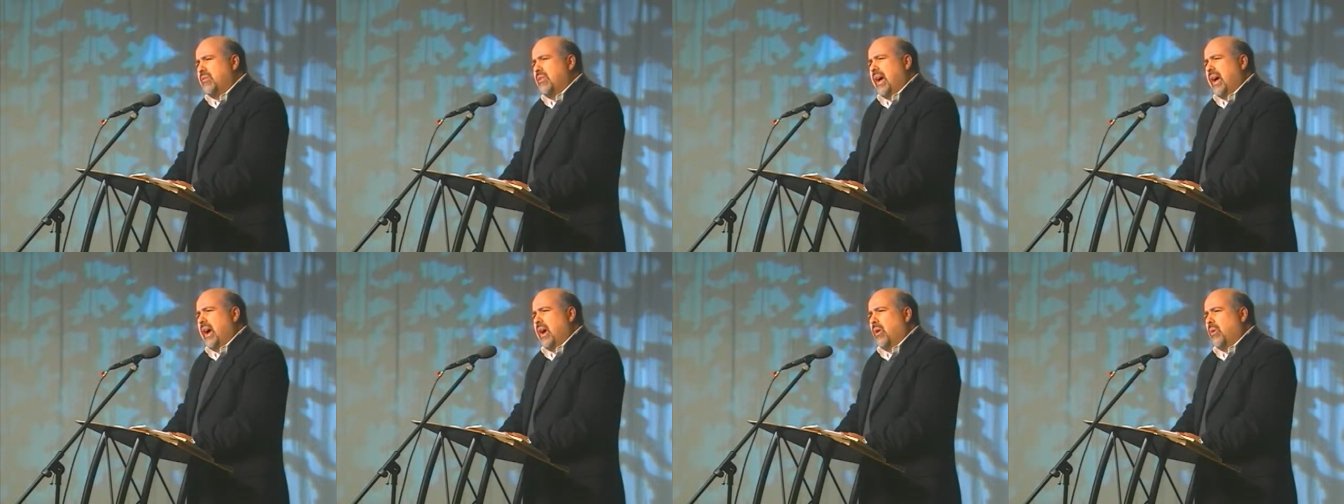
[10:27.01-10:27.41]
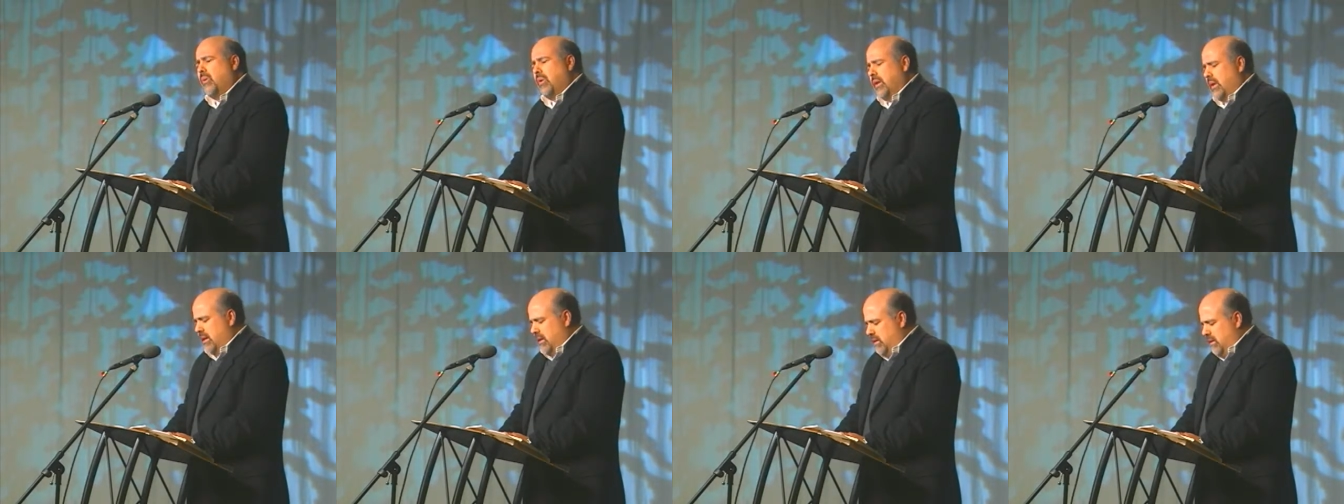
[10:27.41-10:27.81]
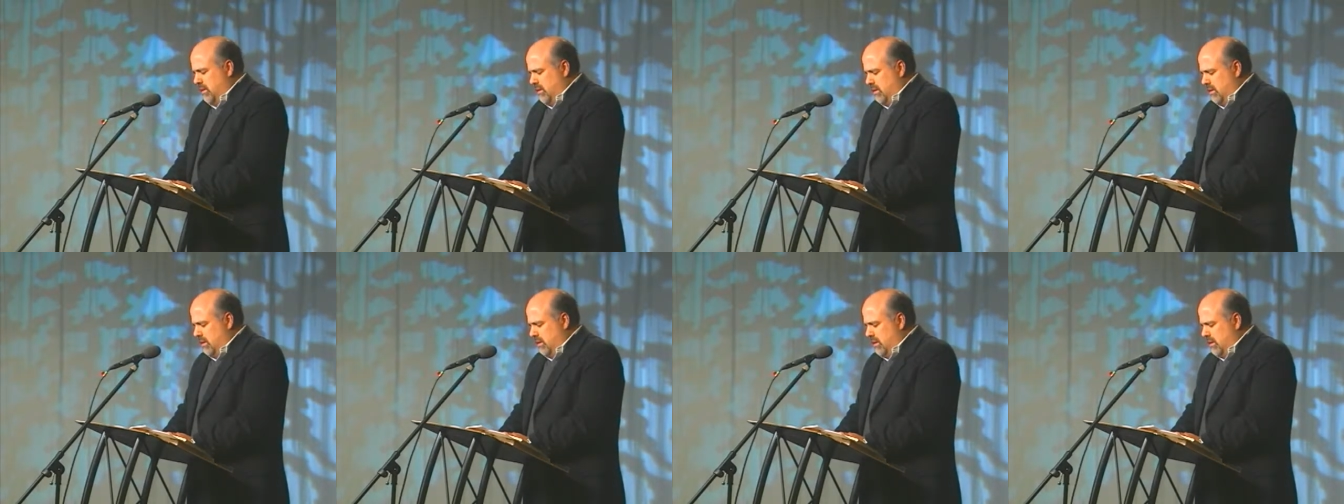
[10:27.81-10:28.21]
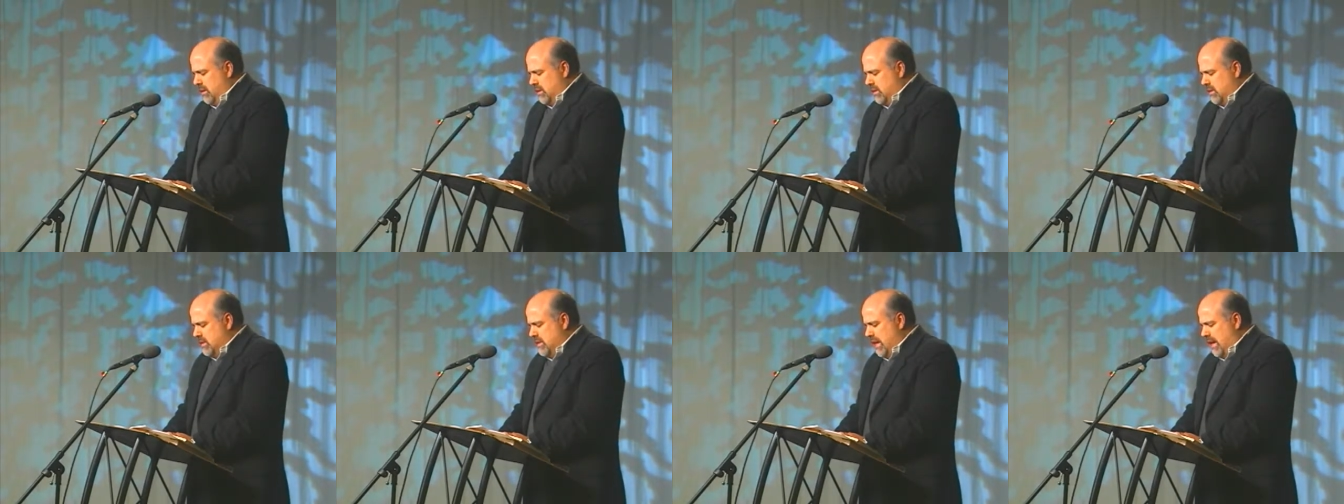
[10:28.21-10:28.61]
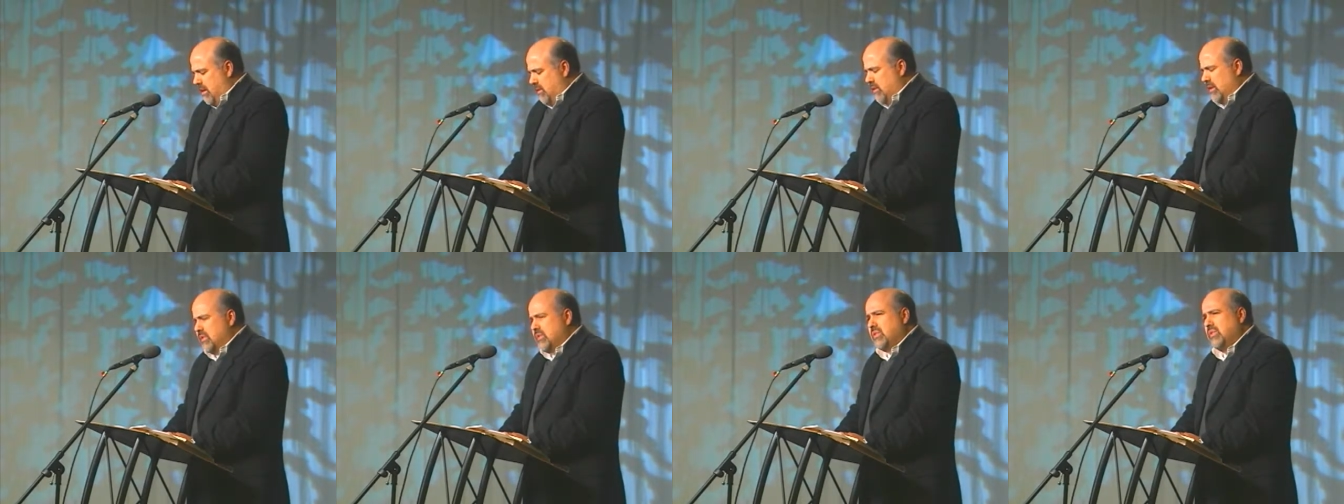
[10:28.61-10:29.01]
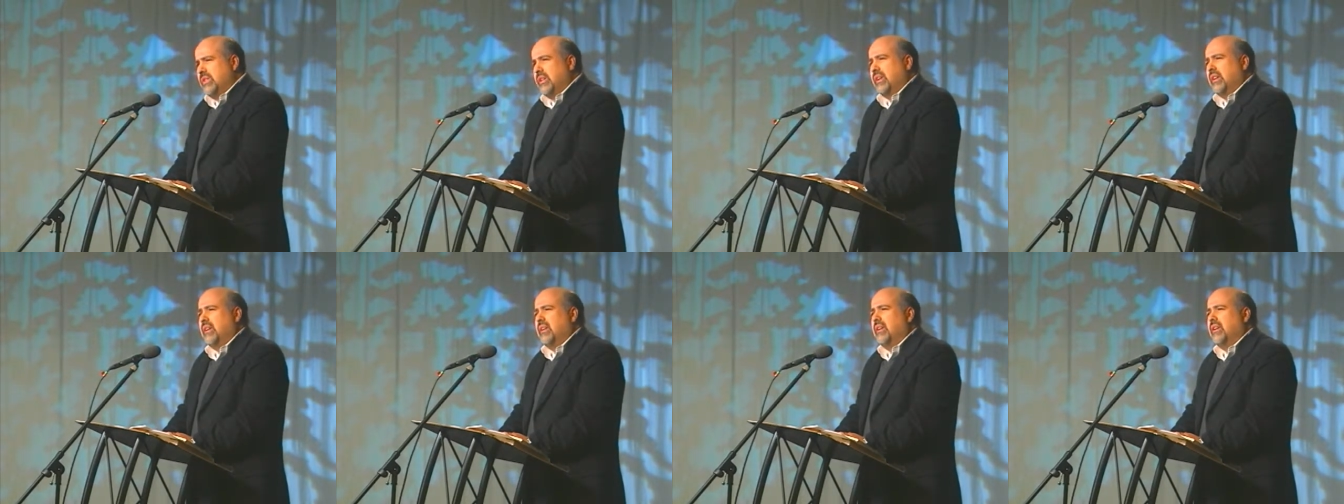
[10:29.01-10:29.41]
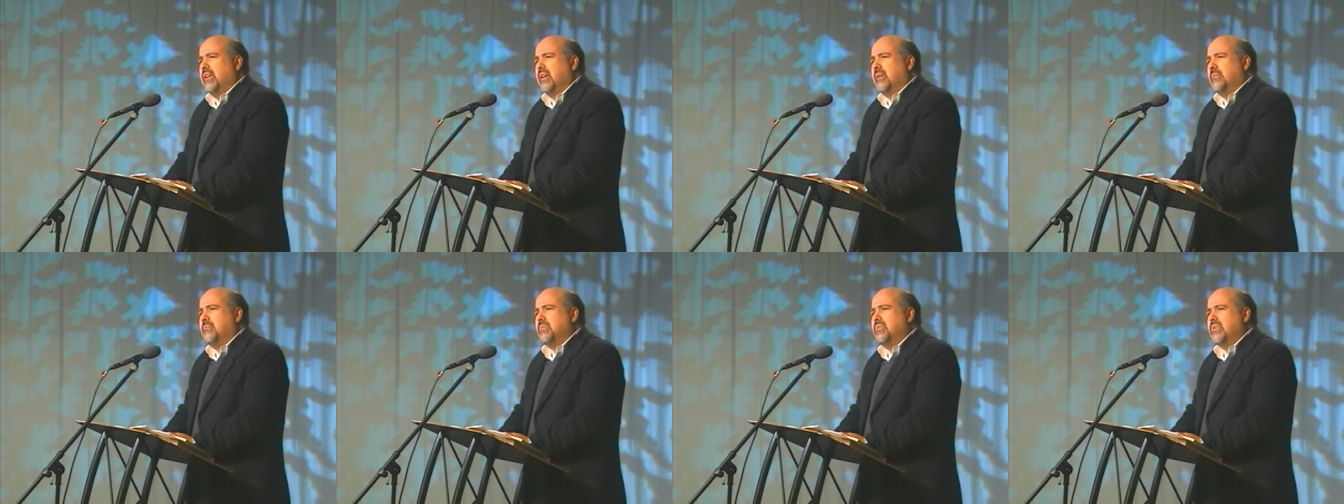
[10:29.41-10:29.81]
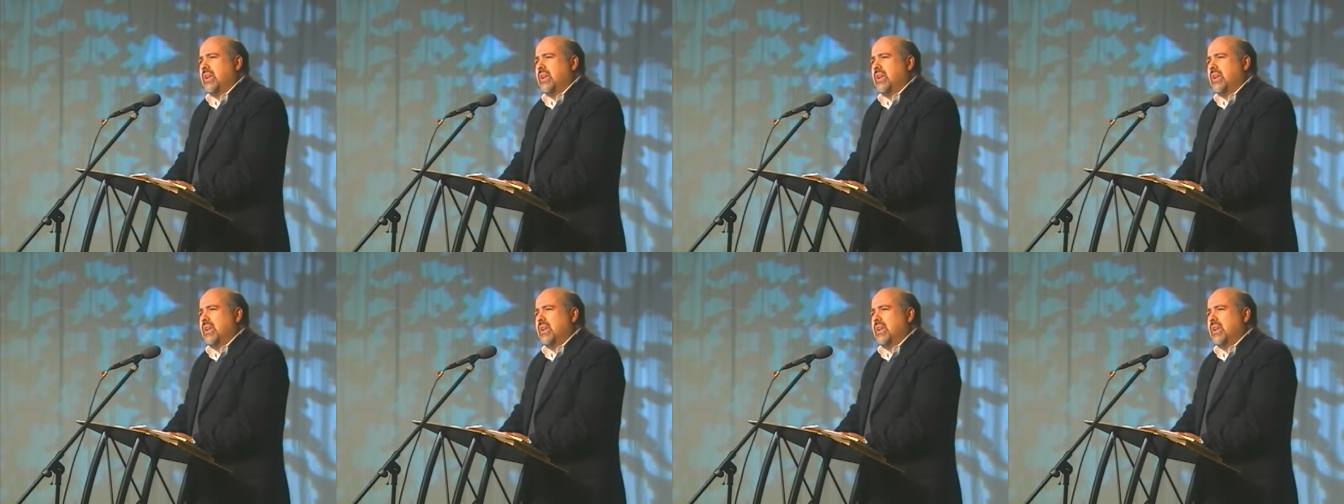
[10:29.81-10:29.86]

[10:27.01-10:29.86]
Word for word: howling, soundlessly comes